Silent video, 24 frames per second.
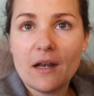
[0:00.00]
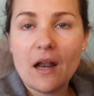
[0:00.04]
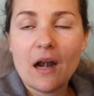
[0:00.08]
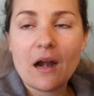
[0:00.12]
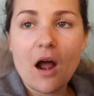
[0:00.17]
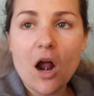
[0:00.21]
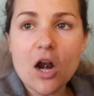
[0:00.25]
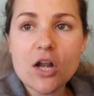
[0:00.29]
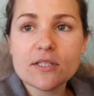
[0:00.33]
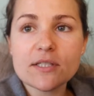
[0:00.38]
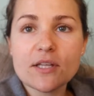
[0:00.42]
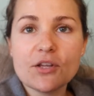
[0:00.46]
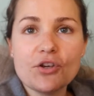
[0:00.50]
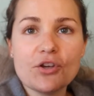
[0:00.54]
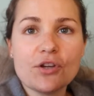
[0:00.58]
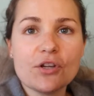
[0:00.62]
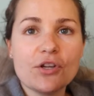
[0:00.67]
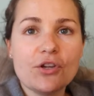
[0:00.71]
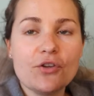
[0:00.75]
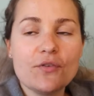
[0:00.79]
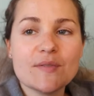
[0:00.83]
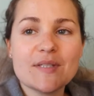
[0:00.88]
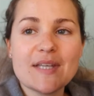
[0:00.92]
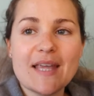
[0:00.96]
And honestly, you
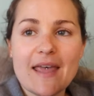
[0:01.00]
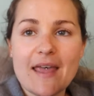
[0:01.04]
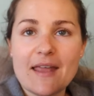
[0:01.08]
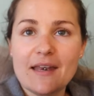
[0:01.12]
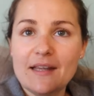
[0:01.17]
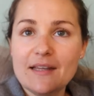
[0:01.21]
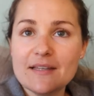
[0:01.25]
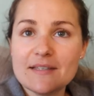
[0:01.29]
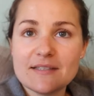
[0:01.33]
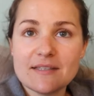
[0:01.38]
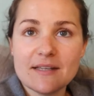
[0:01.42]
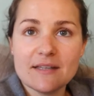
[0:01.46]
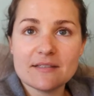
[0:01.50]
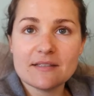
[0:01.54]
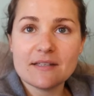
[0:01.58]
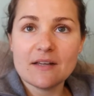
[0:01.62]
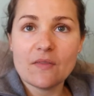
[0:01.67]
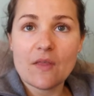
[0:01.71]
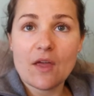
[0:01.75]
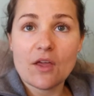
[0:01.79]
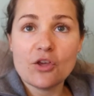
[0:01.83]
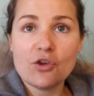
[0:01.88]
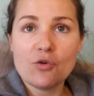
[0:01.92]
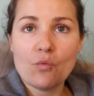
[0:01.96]
can use any seasoning
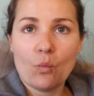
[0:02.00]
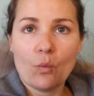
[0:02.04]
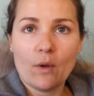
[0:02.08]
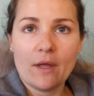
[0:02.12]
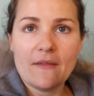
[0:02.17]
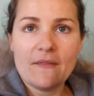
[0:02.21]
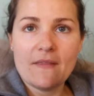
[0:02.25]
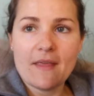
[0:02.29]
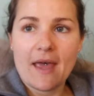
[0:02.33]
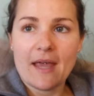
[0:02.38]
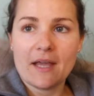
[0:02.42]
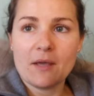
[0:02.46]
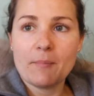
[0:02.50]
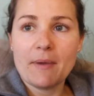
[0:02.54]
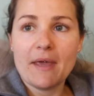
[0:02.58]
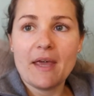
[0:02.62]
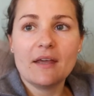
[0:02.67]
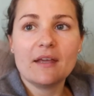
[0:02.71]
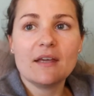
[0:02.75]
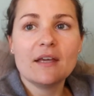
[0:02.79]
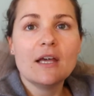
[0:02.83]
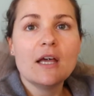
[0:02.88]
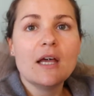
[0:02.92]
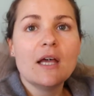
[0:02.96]
that you want in the egg
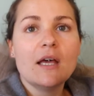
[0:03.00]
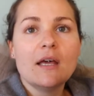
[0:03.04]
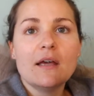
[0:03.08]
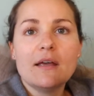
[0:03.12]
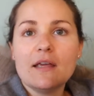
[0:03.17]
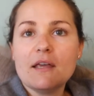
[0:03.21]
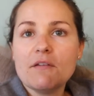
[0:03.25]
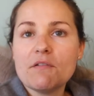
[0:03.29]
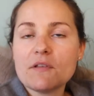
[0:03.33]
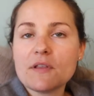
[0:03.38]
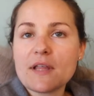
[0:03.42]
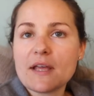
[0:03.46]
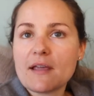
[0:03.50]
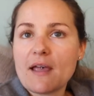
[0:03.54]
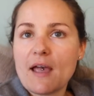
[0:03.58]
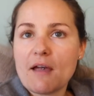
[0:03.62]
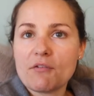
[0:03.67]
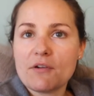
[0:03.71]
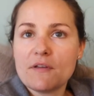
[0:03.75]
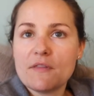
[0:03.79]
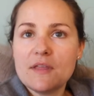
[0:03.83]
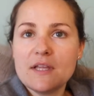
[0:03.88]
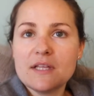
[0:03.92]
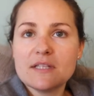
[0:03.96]
bake. Even like
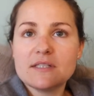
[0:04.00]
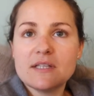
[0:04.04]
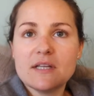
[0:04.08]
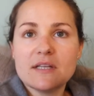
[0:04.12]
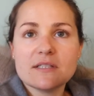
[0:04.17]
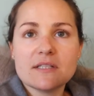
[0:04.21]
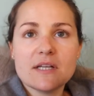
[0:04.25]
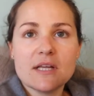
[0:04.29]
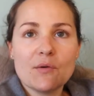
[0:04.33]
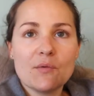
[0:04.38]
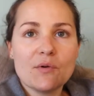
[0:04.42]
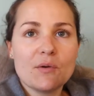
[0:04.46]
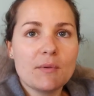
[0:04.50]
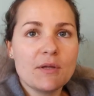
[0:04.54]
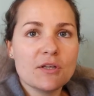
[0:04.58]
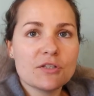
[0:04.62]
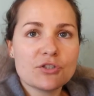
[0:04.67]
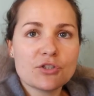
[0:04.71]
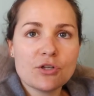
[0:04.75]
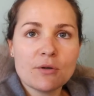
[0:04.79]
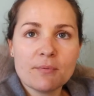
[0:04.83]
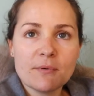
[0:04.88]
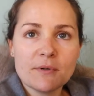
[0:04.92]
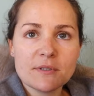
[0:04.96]
everything seasoning would be
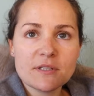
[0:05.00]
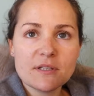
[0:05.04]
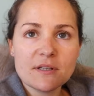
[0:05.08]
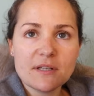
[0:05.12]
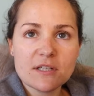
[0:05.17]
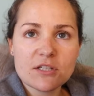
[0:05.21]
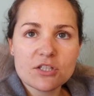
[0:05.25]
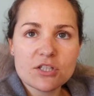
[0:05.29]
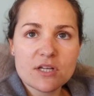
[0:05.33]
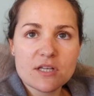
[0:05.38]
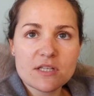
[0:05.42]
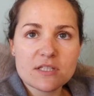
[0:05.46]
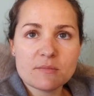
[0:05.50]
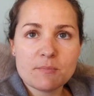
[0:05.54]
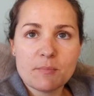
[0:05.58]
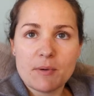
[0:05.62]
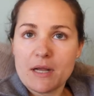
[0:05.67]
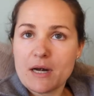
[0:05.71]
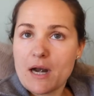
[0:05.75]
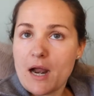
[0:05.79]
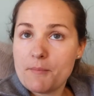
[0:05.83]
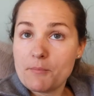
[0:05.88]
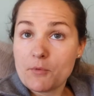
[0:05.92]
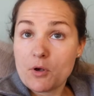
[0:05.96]
super delicious,
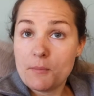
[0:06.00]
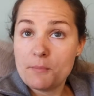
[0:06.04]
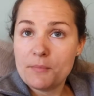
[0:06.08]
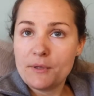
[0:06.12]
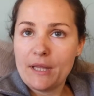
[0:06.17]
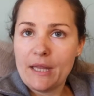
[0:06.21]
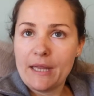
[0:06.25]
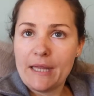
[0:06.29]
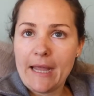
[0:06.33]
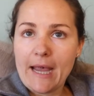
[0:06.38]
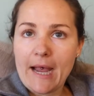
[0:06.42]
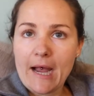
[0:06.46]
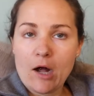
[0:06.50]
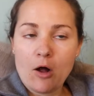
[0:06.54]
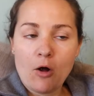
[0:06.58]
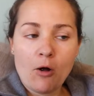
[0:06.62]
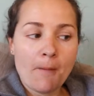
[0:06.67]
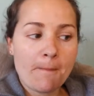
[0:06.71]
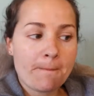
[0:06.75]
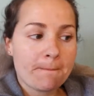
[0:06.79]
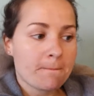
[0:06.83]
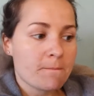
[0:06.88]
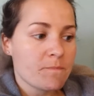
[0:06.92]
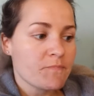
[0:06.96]
but I'm completely out.